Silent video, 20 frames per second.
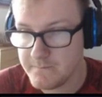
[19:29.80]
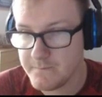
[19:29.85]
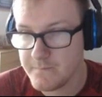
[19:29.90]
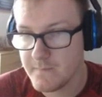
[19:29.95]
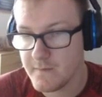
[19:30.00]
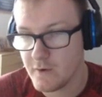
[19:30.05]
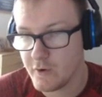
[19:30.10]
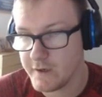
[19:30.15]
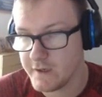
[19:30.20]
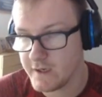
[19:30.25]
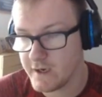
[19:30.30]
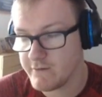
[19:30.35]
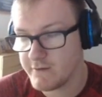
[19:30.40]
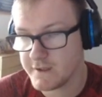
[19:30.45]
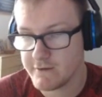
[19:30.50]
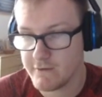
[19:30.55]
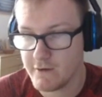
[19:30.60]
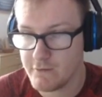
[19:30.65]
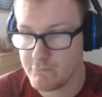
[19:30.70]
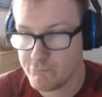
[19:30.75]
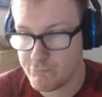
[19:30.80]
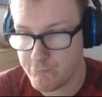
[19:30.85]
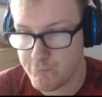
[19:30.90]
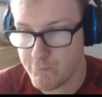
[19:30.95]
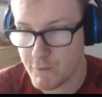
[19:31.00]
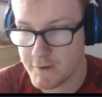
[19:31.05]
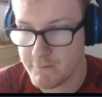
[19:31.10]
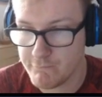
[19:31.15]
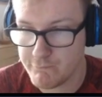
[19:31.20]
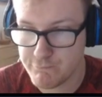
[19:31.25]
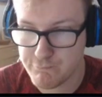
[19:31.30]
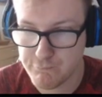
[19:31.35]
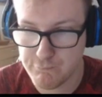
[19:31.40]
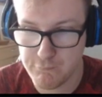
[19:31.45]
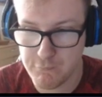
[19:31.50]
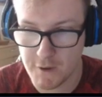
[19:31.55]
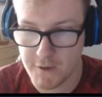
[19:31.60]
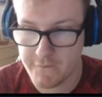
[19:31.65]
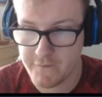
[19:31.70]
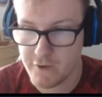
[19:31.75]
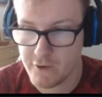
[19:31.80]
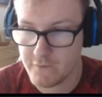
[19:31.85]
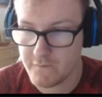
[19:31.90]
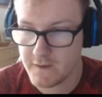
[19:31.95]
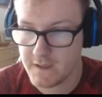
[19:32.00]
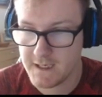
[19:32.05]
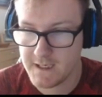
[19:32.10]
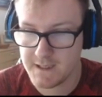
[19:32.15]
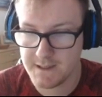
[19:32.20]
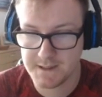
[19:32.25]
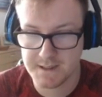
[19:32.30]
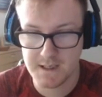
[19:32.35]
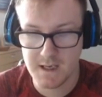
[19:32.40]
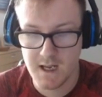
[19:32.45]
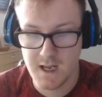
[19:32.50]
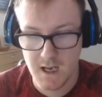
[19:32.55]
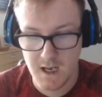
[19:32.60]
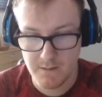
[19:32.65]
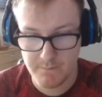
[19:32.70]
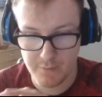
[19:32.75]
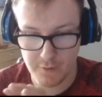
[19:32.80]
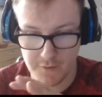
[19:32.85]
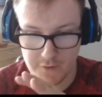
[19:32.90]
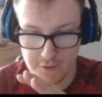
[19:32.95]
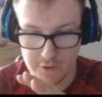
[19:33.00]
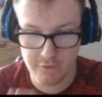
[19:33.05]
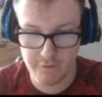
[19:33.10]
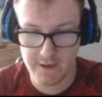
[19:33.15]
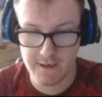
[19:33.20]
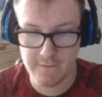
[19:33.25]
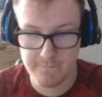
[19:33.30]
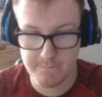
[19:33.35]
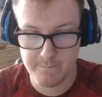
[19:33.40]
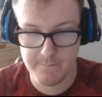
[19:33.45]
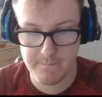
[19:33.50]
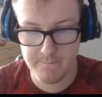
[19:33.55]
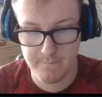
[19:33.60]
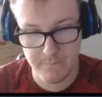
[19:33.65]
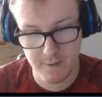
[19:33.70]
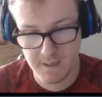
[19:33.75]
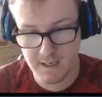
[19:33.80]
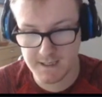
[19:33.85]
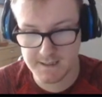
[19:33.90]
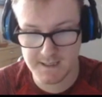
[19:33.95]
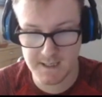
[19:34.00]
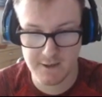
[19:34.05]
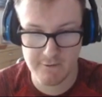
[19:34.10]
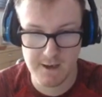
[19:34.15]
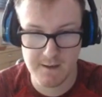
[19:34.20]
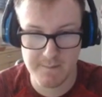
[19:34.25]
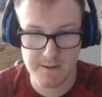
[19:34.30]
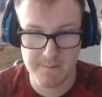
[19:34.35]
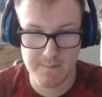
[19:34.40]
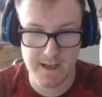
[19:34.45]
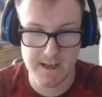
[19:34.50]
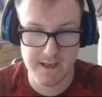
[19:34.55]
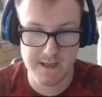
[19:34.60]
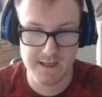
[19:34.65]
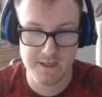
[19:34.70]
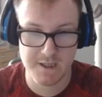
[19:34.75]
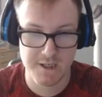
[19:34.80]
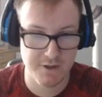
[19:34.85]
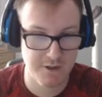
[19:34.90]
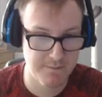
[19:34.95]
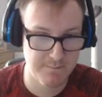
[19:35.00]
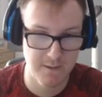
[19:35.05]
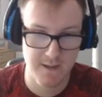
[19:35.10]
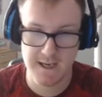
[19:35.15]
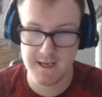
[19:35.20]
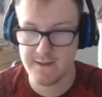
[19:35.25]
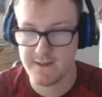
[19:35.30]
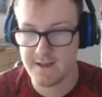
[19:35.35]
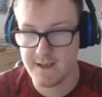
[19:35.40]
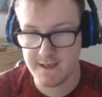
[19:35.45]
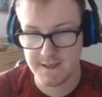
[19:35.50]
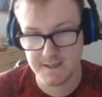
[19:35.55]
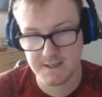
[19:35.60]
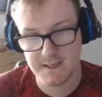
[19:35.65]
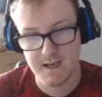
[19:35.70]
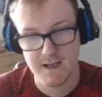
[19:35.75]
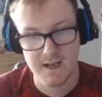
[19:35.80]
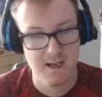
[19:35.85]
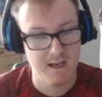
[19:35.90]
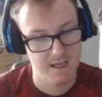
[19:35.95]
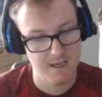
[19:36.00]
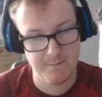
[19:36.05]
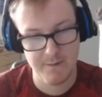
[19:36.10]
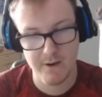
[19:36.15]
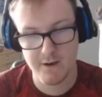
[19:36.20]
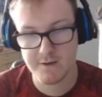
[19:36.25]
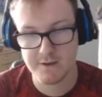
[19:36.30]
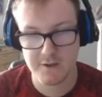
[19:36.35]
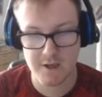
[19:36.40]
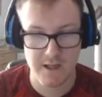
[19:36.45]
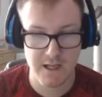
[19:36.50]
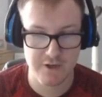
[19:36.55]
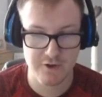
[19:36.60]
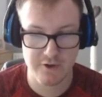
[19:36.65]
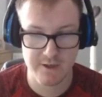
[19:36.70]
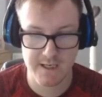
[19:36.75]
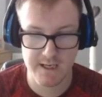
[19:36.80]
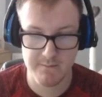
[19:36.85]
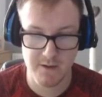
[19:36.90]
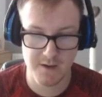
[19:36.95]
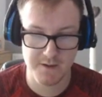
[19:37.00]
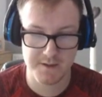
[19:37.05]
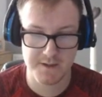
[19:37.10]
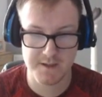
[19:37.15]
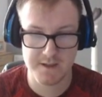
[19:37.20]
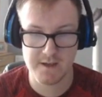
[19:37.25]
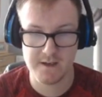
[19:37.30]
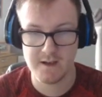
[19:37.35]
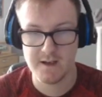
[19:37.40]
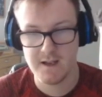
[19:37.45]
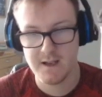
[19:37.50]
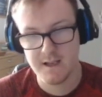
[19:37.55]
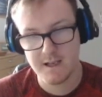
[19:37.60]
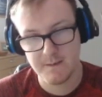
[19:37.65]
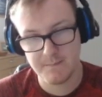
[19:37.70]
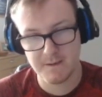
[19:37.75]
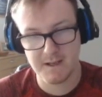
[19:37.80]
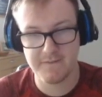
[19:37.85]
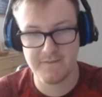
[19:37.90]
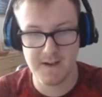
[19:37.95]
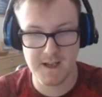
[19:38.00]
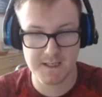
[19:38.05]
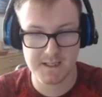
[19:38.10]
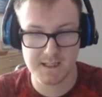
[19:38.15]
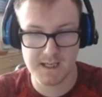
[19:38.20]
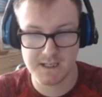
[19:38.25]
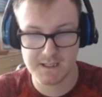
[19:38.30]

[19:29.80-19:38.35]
or you can go into one of your other links. But like I say, the great bit about it is you just play this. Your opponent's got that tricky monster. You play 1,000 Eyes